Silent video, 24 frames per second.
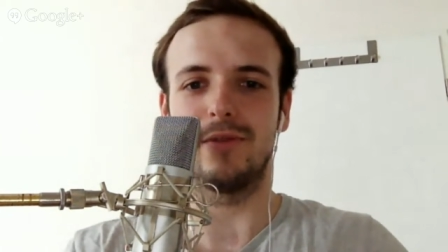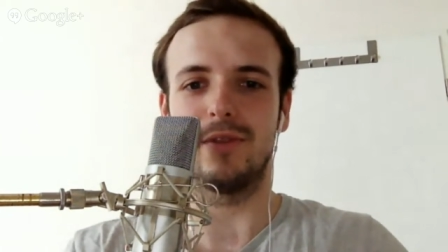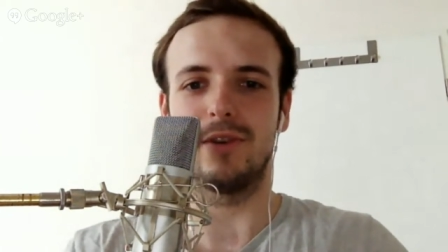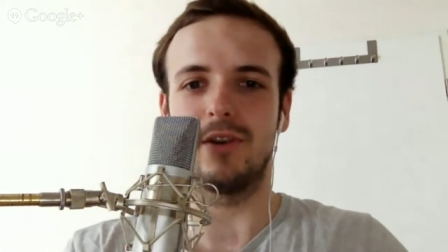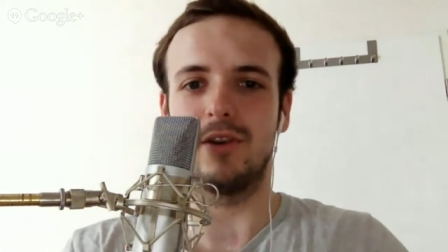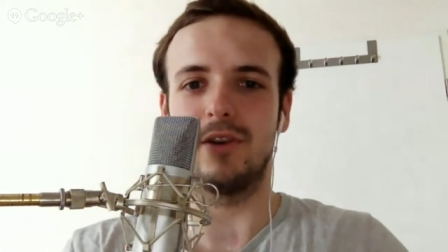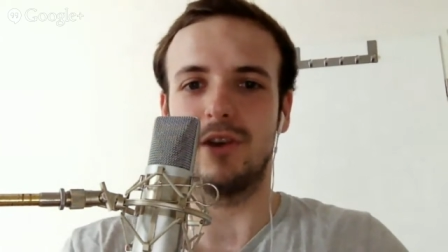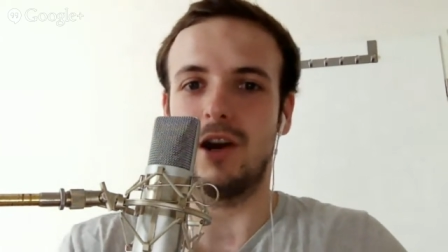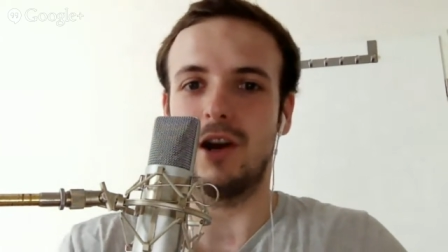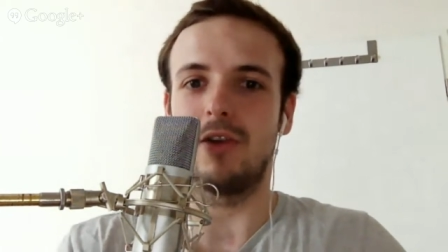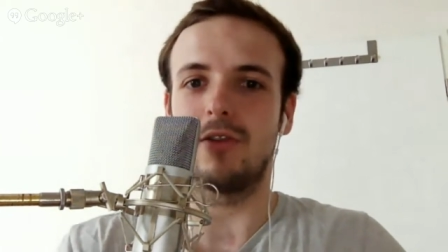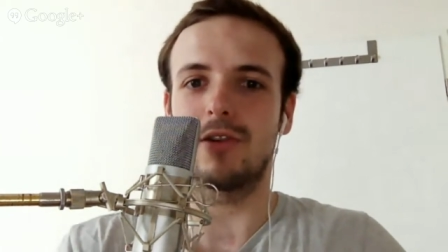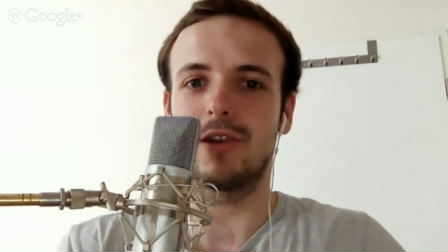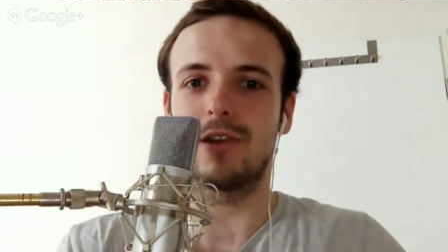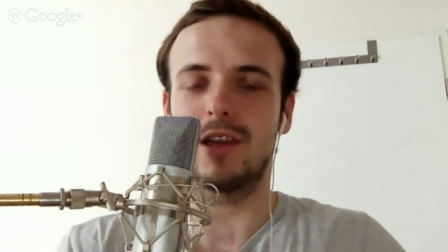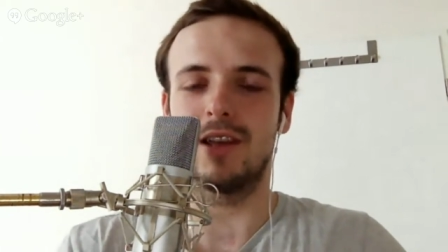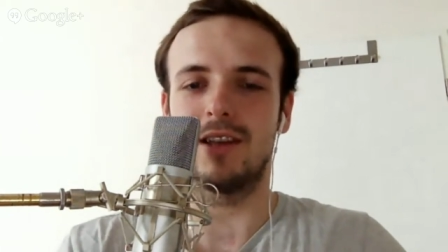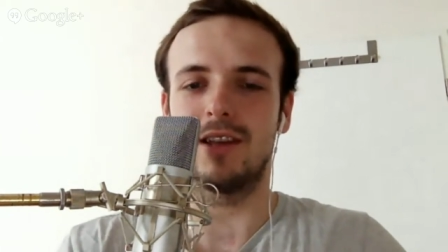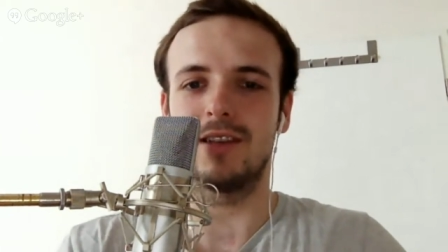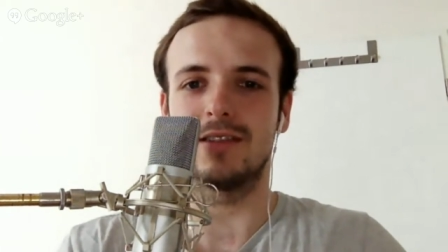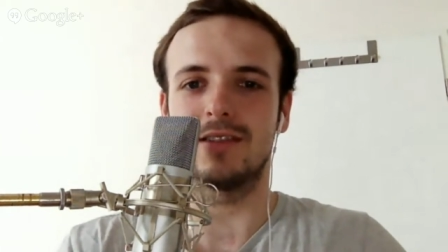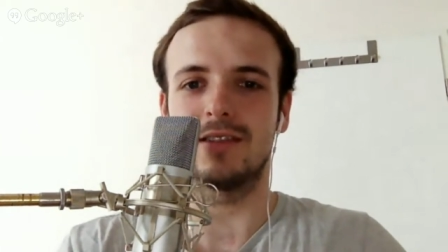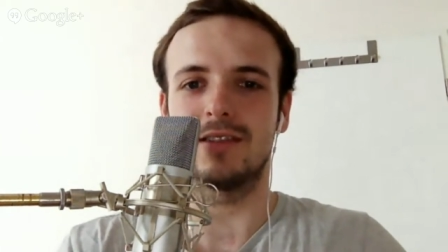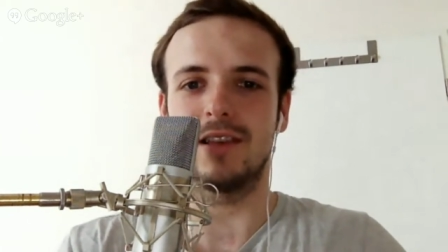how
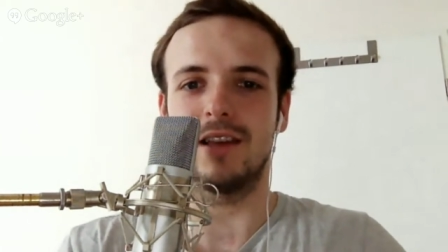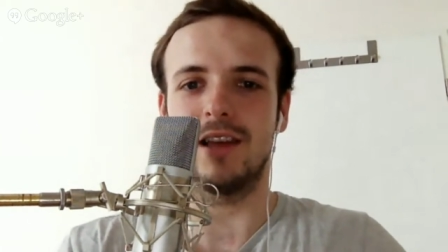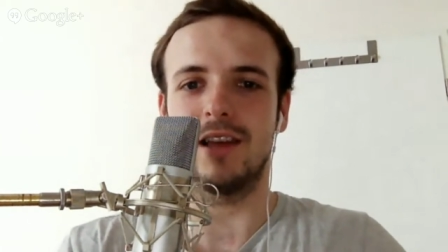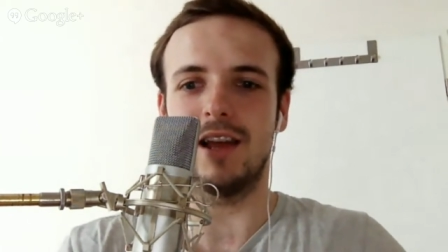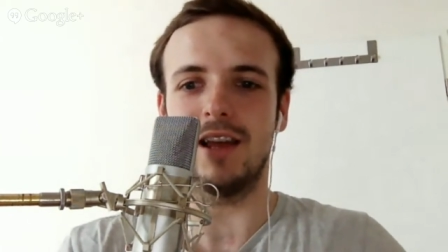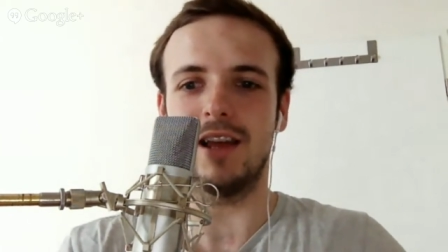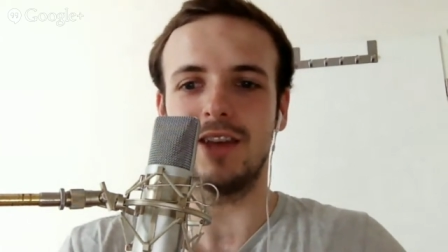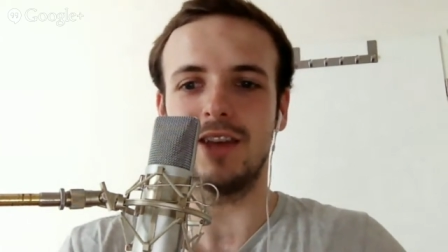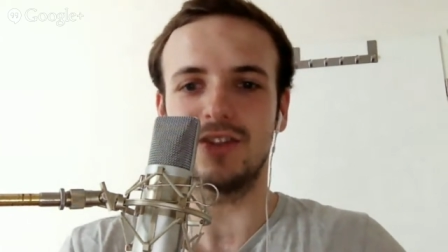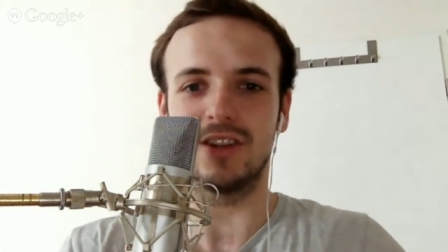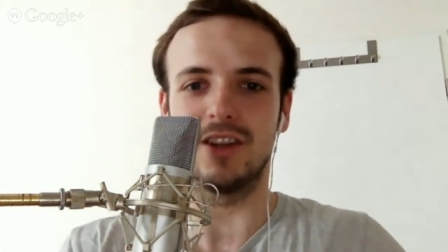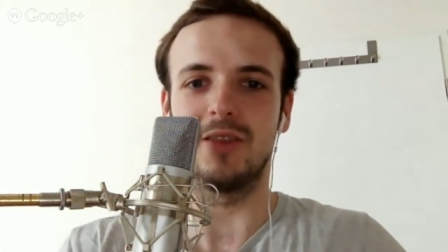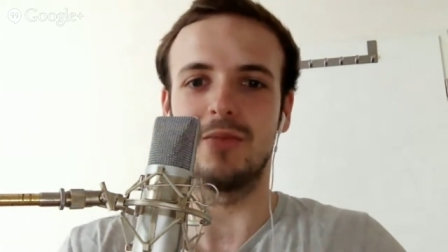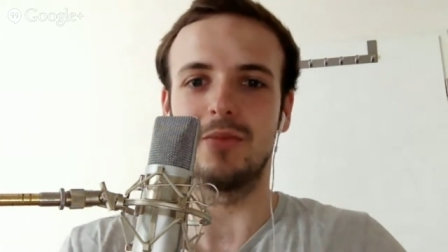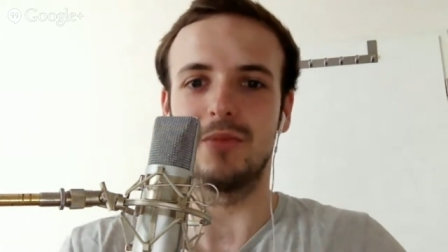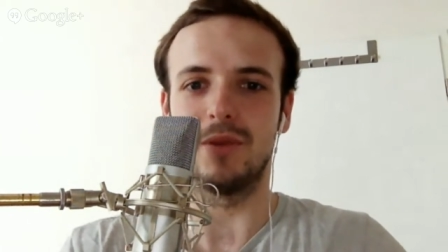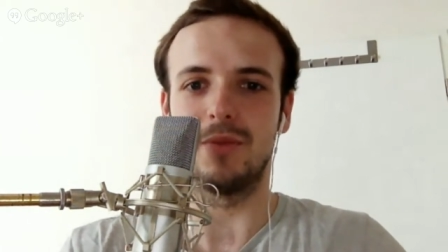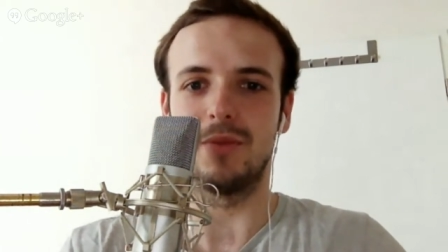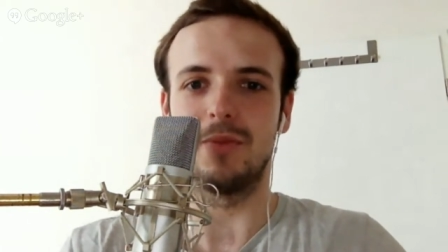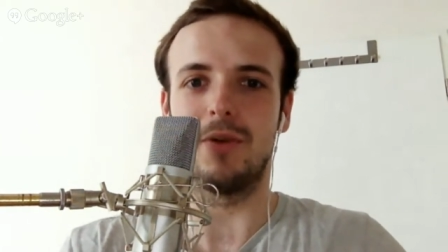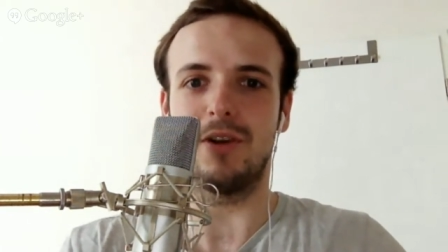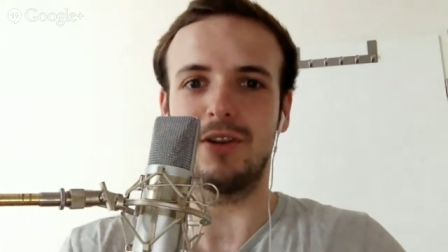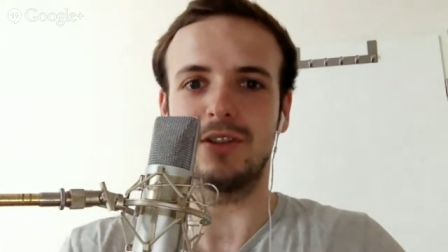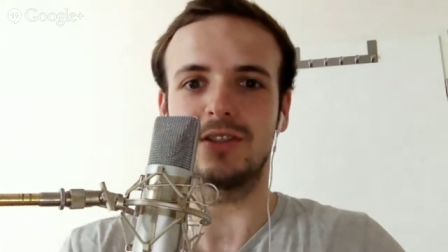can this actually
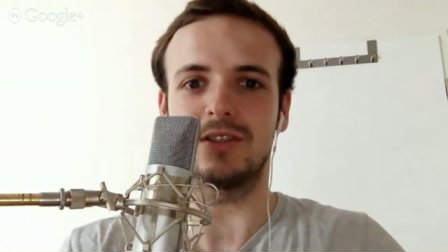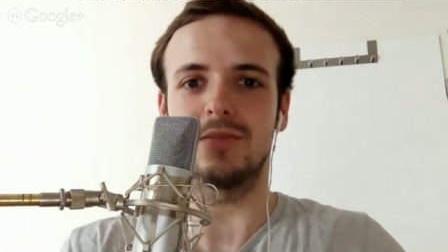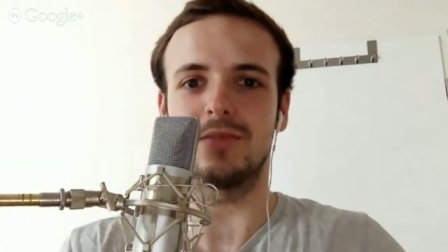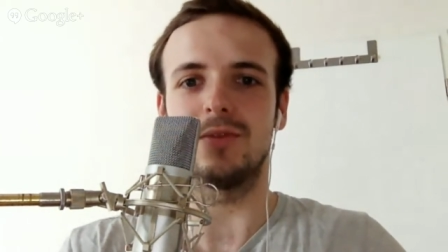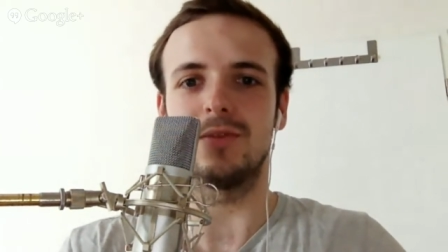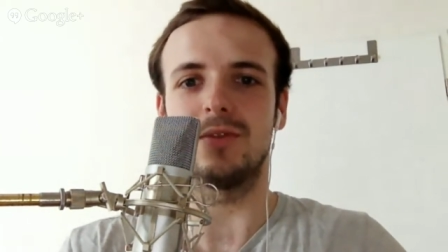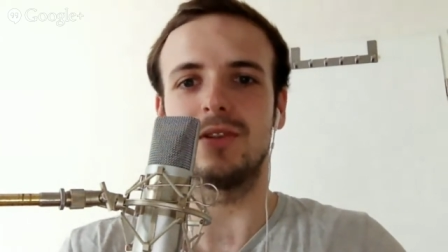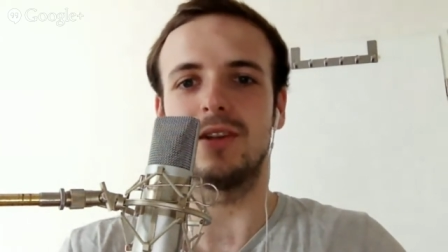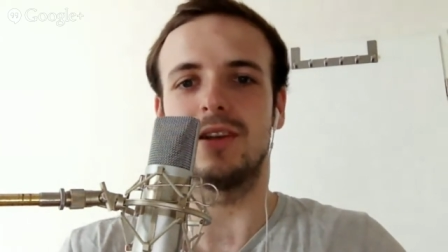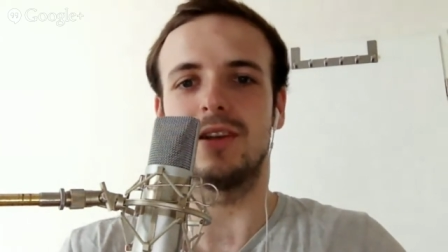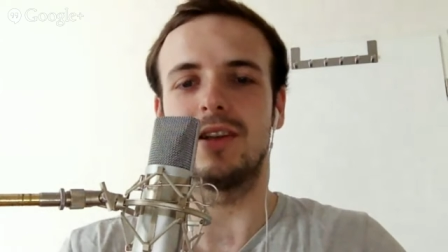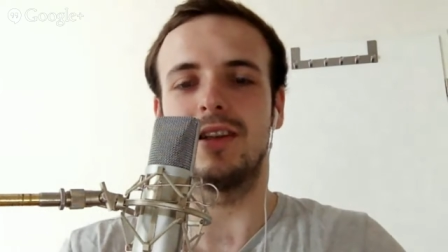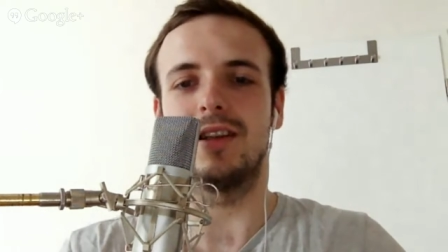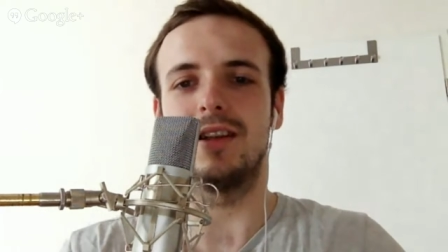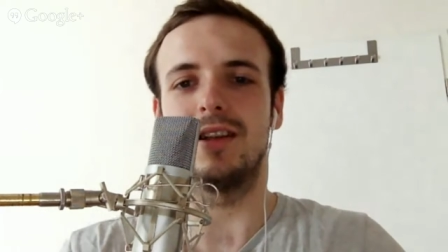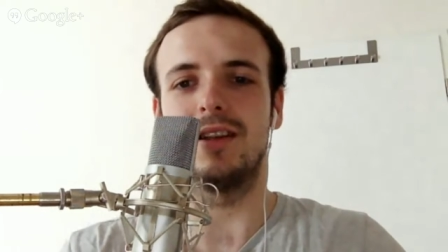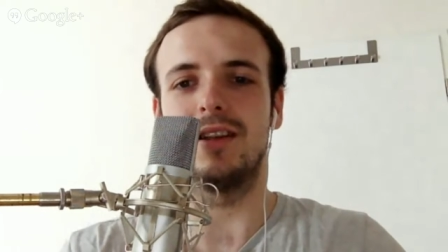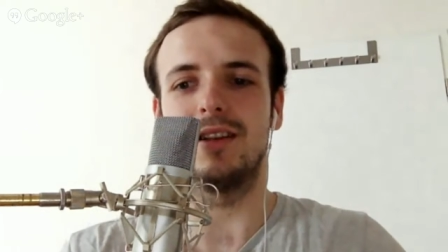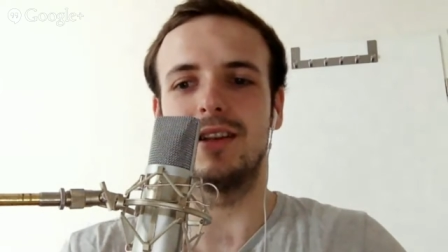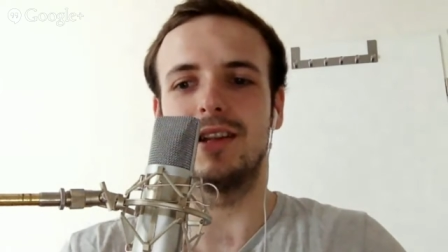be possible? And then